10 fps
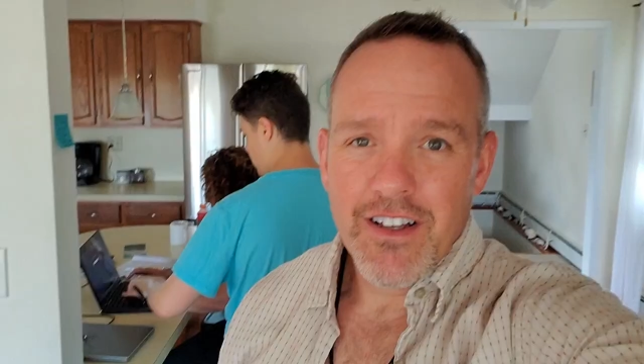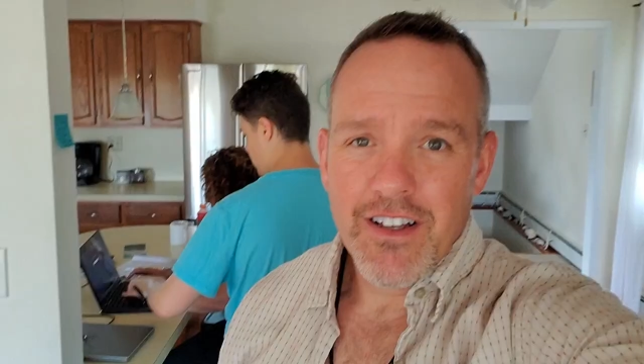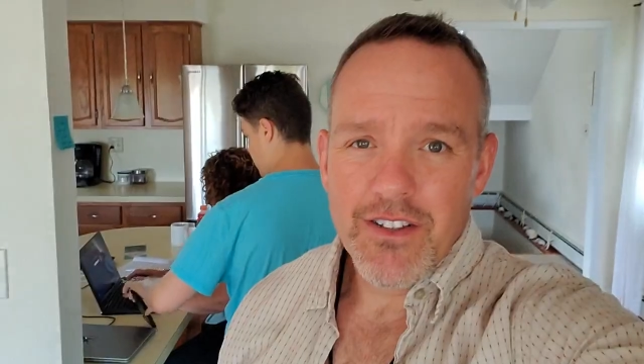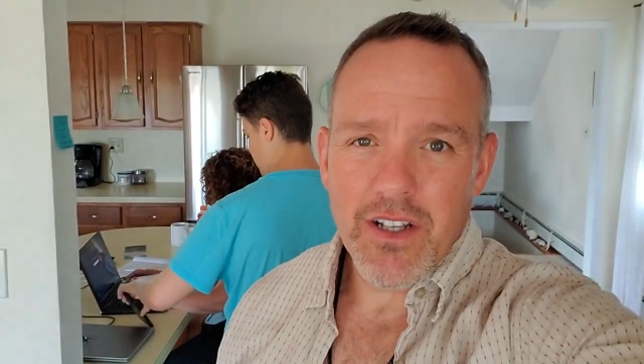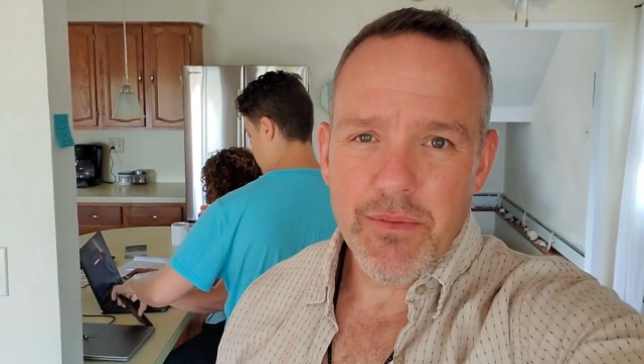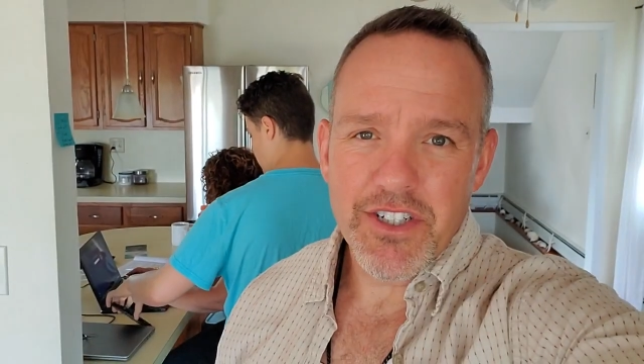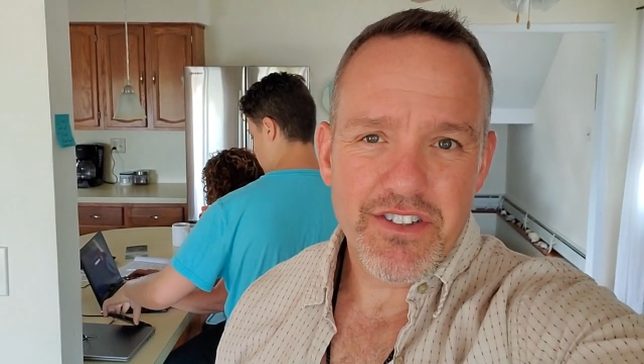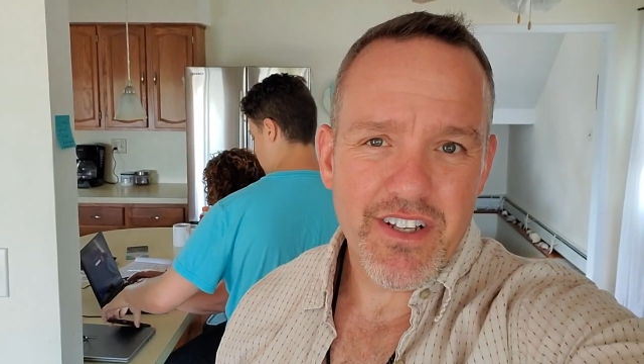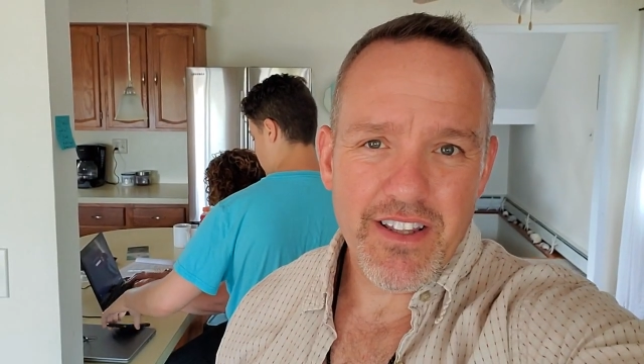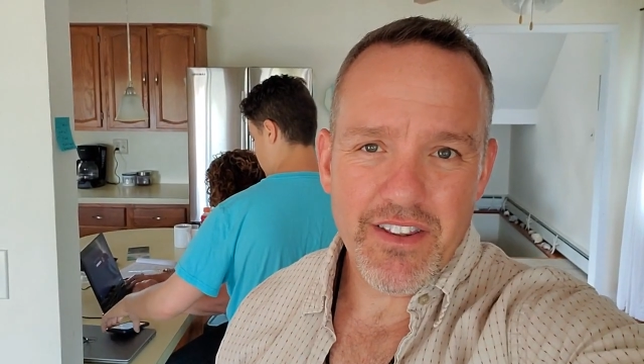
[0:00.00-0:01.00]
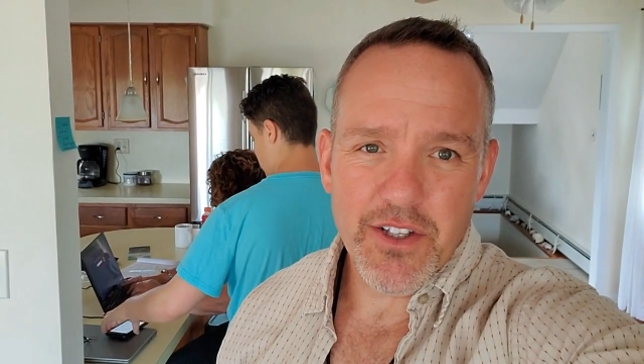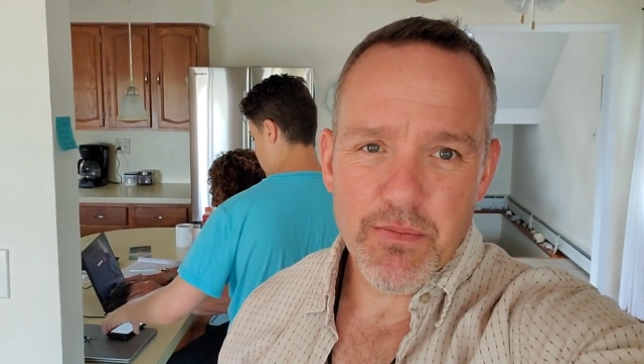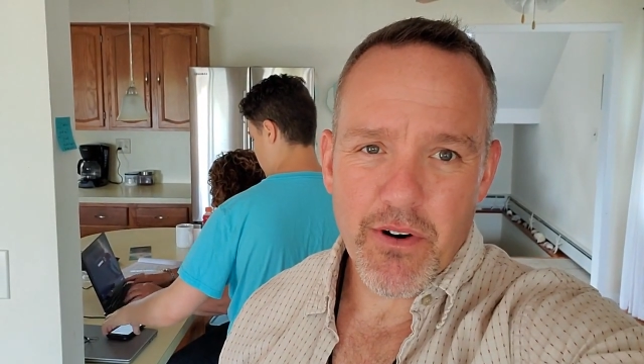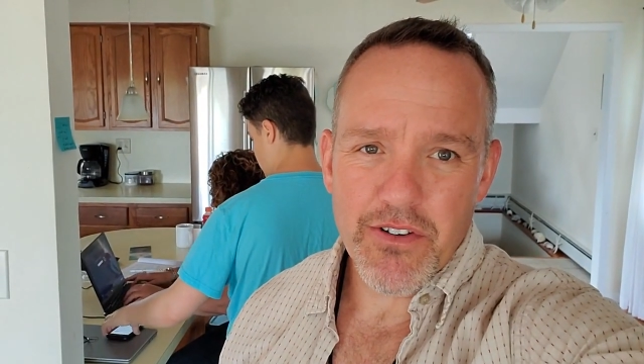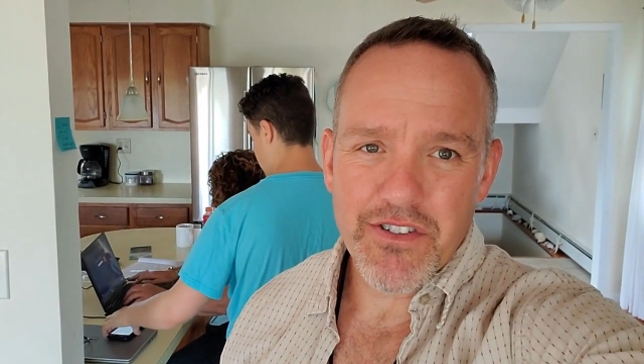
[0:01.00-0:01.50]
So let me just say that this
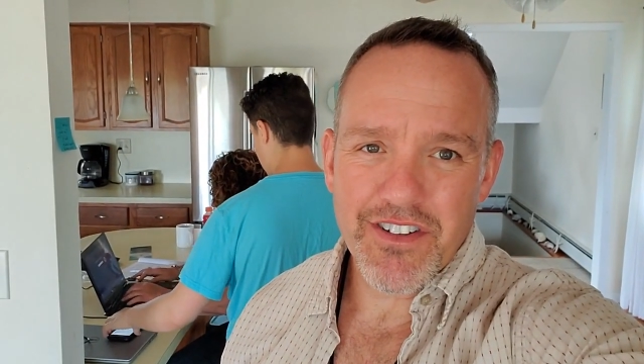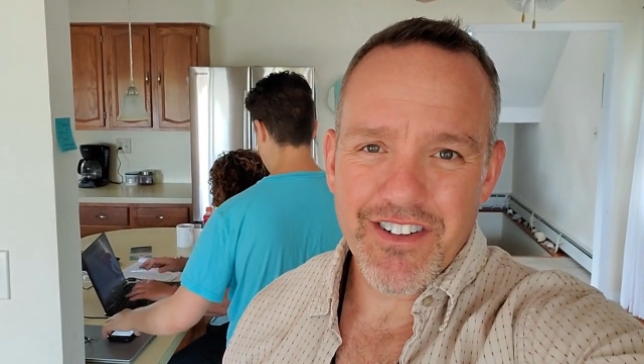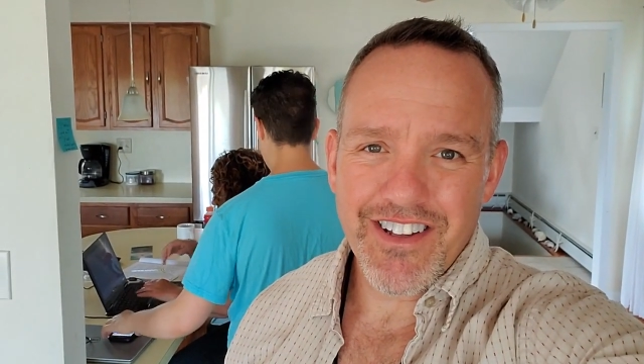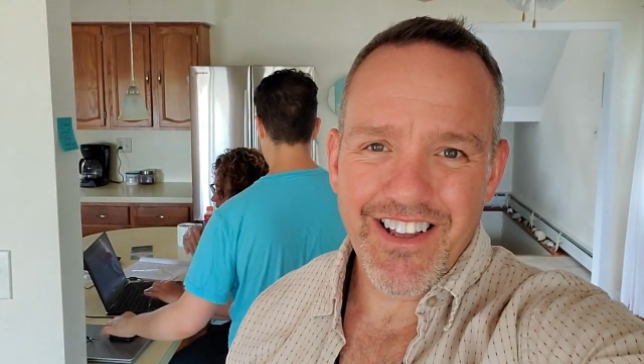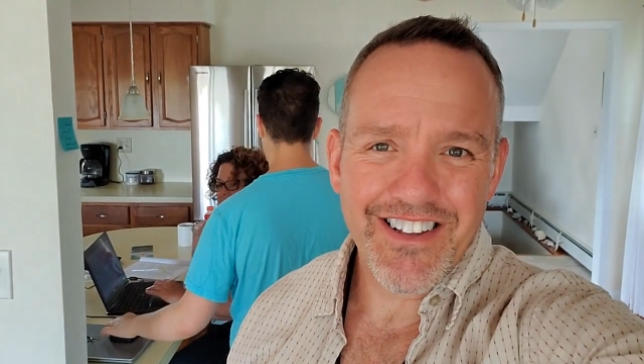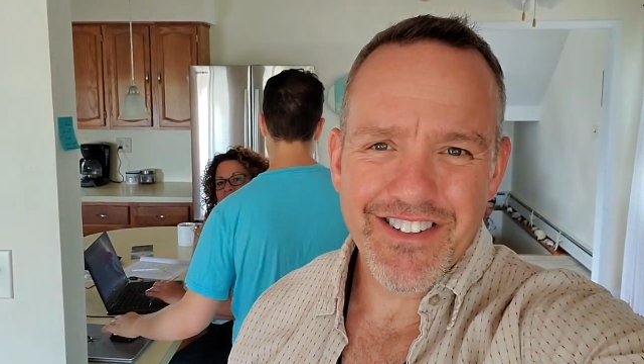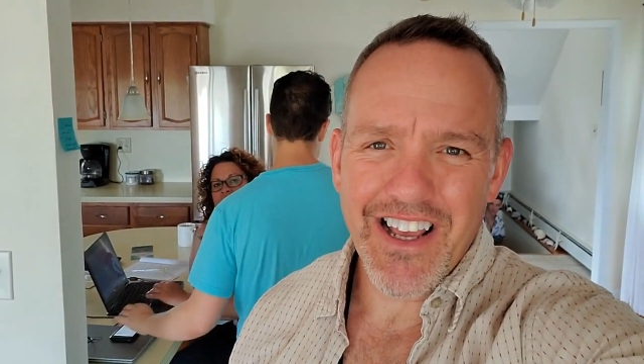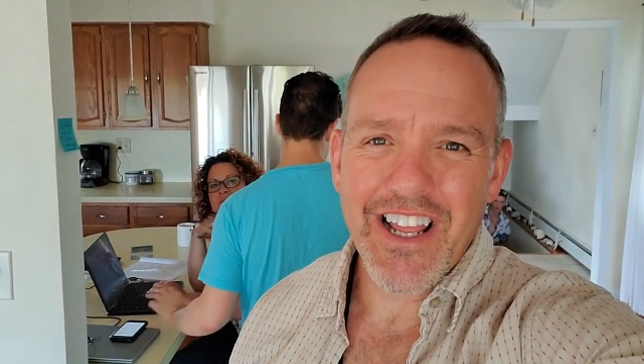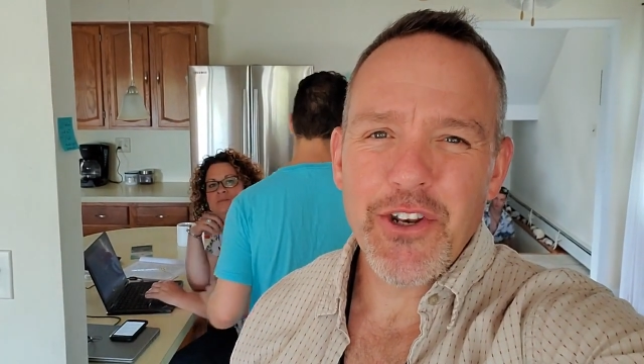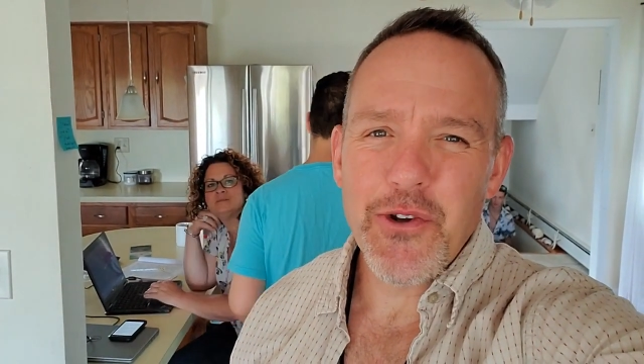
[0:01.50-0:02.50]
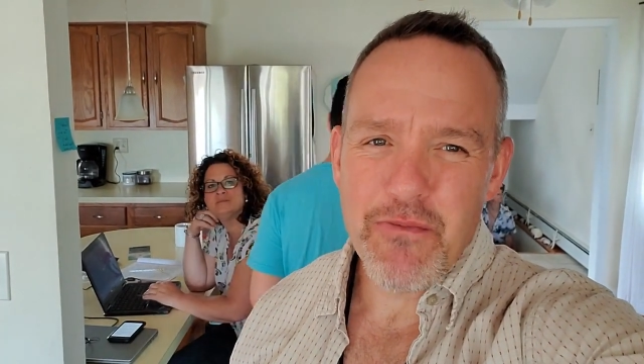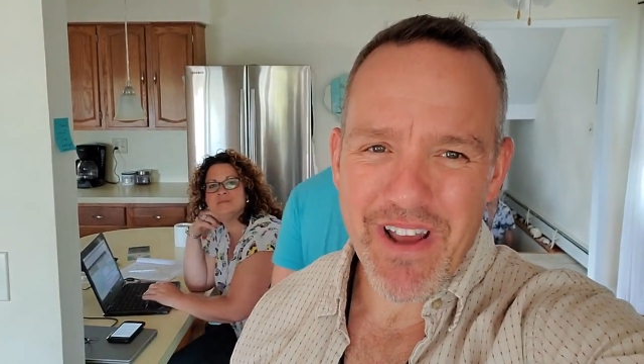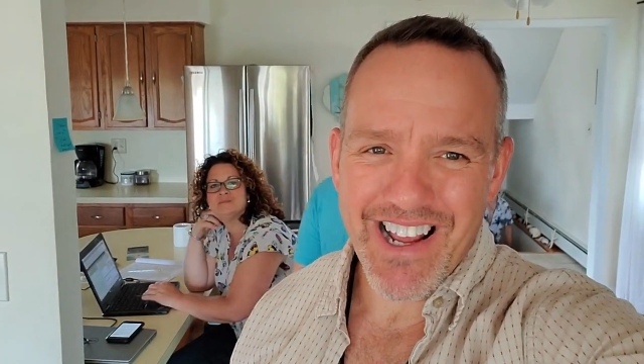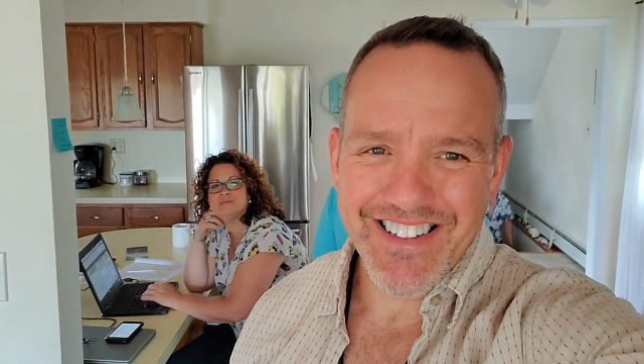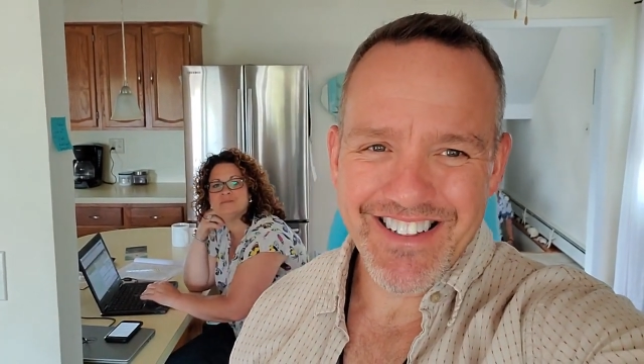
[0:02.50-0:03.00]
person is a new
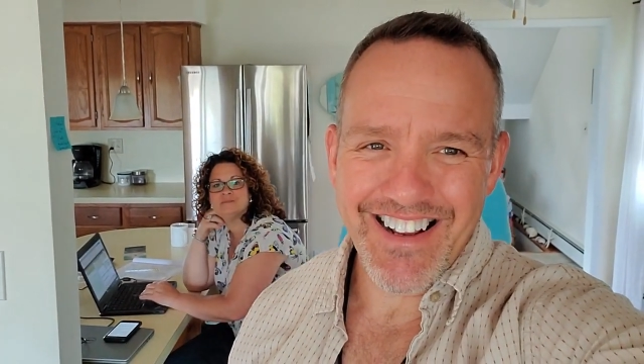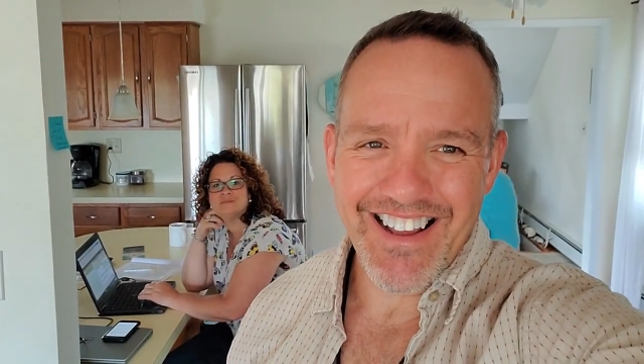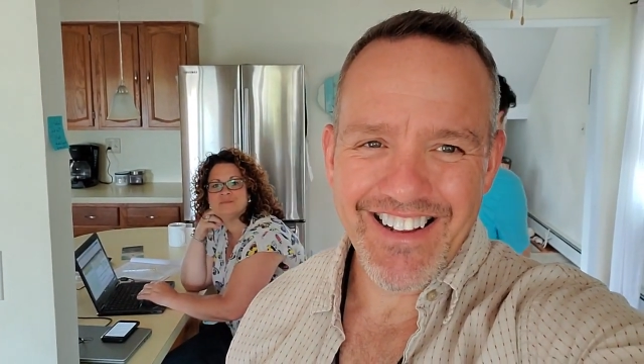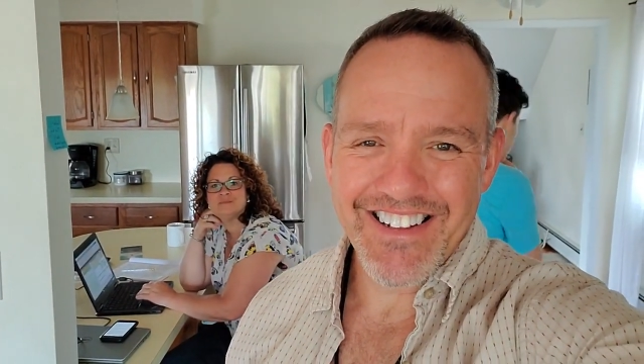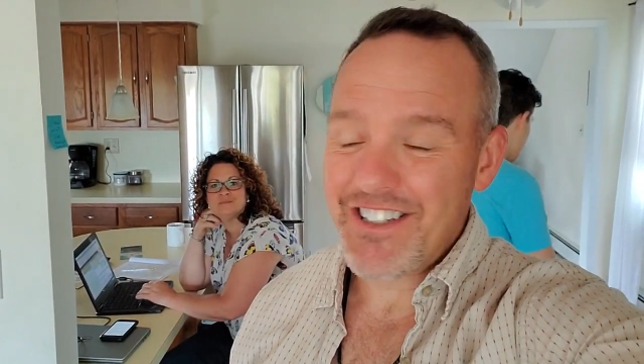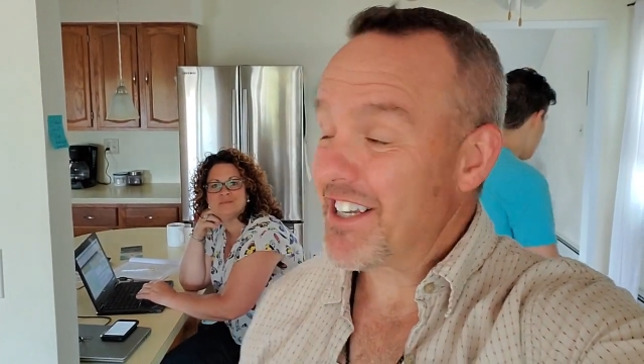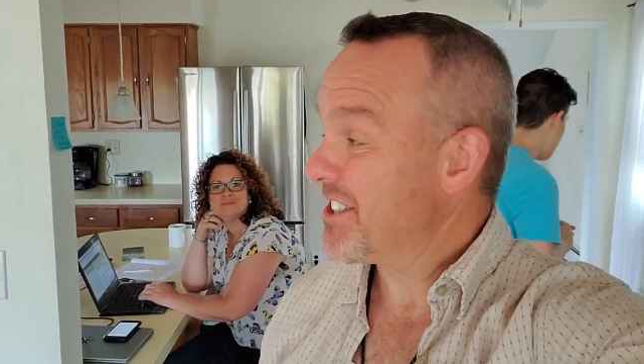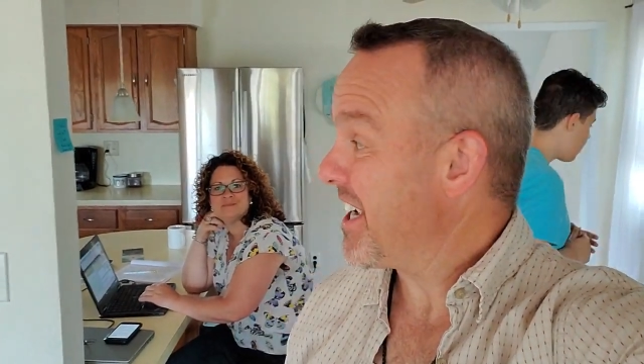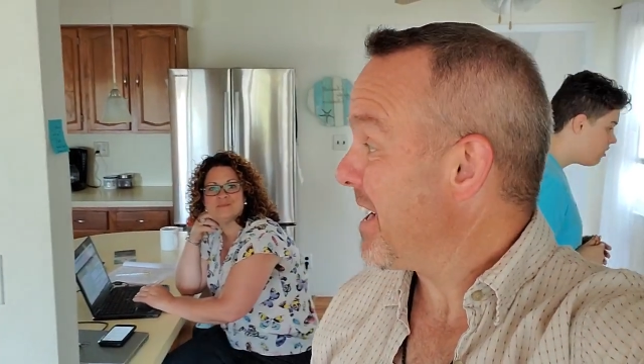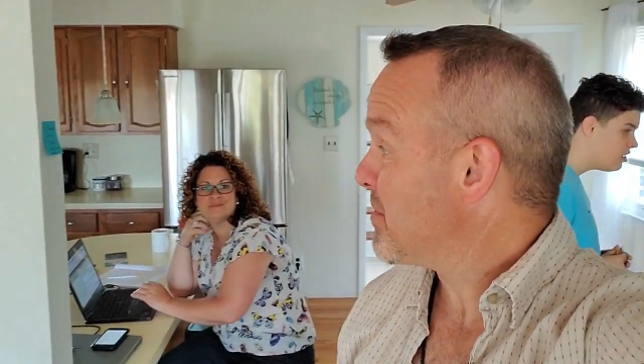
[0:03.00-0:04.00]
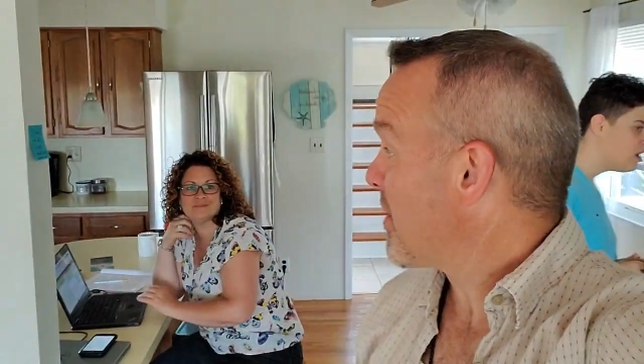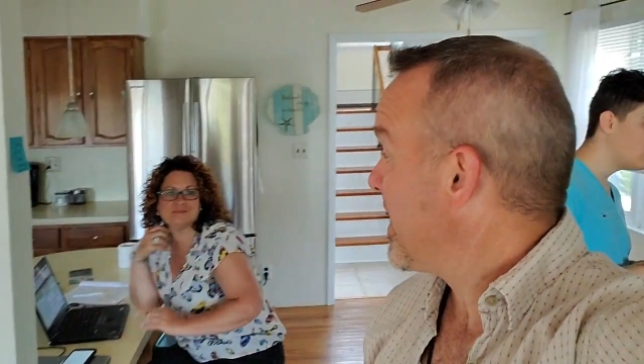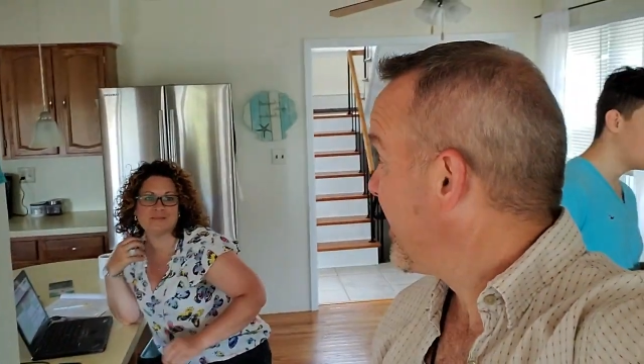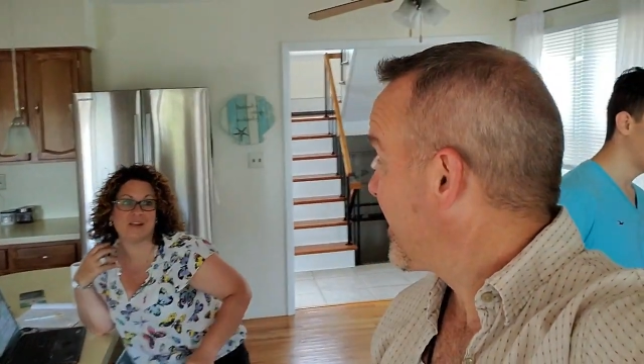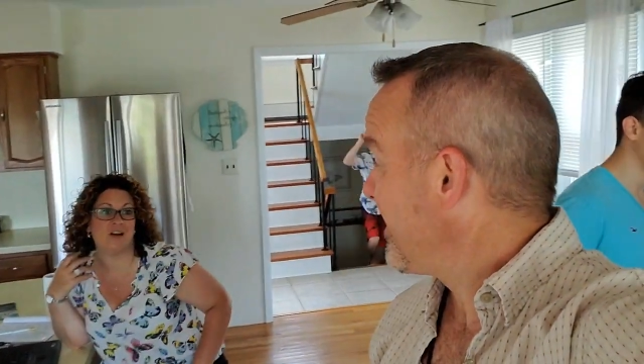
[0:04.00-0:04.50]
man today, Nick James,
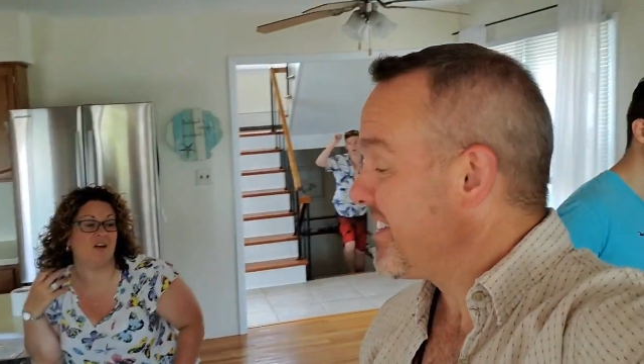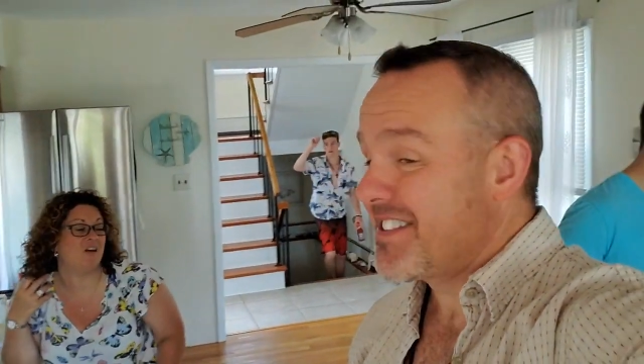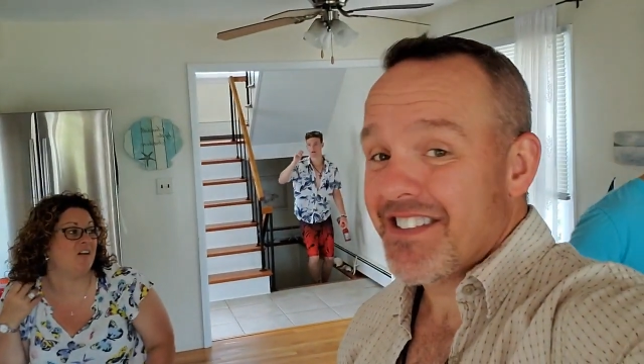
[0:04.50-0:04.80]
right, Nicholas?